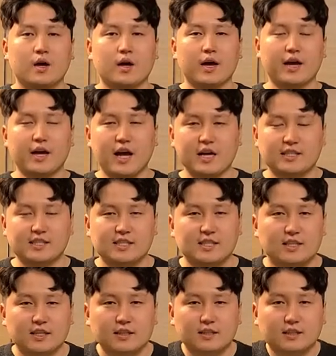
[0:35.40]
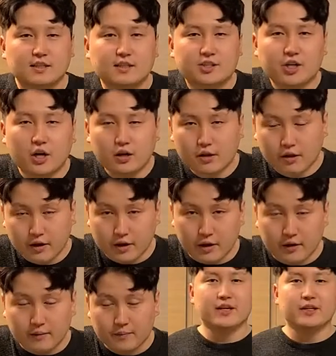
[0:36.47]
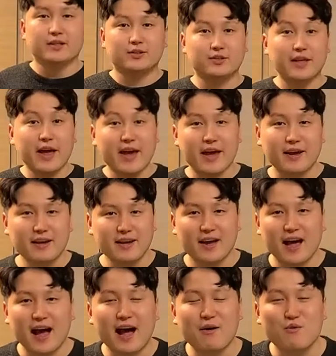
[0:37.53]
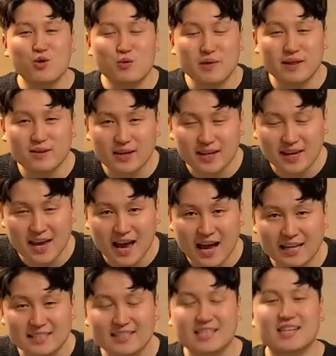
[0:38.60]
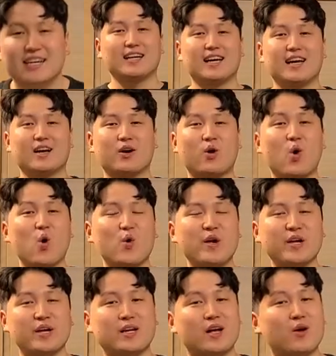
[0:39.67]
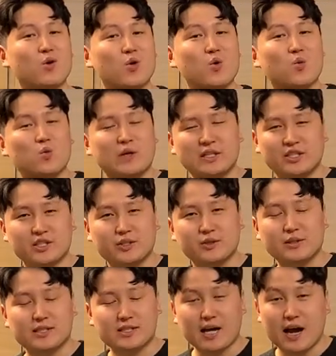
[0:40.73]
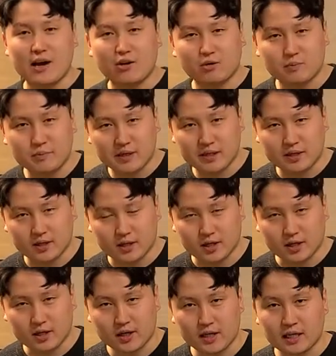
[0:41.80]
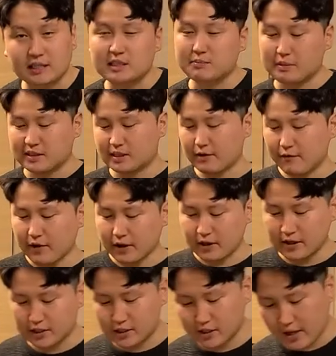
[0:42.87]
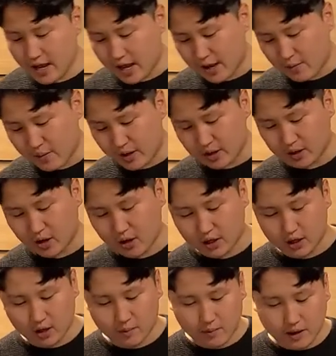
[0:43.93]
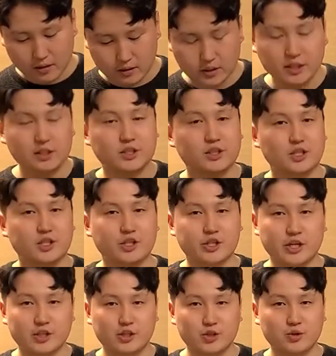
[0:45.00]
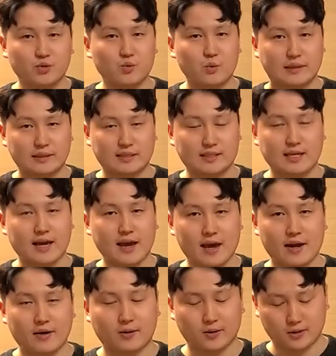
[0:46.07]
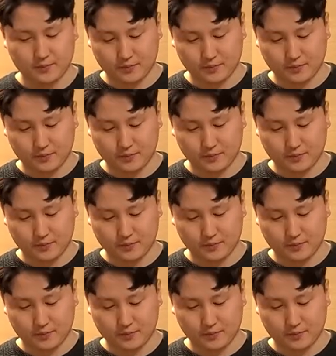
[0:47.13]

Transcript: Hey guys, this is Jonathan. Today, I will be looking at Korean regional style beer. And specifically today, we're talking about Jeju wheat ale.